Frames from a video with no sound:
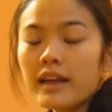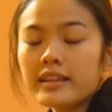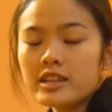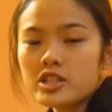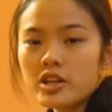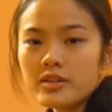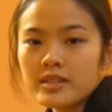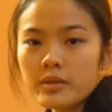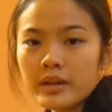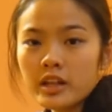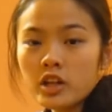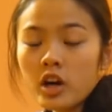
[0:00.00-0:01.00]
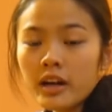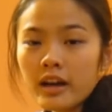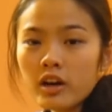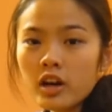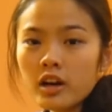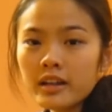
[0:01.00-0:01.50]
This shows that when a
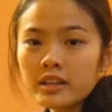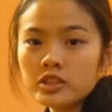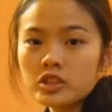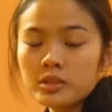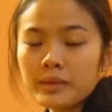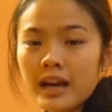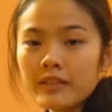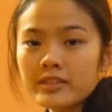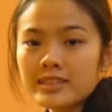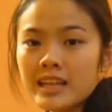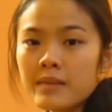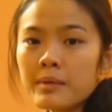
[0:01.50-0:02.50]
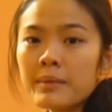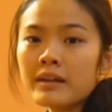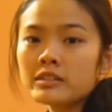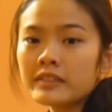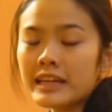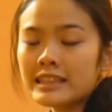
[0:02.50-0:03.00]
non-alcoholic consumer has the same
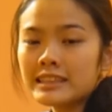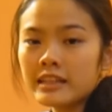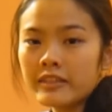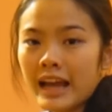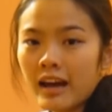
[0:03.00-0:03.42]
amount of intake of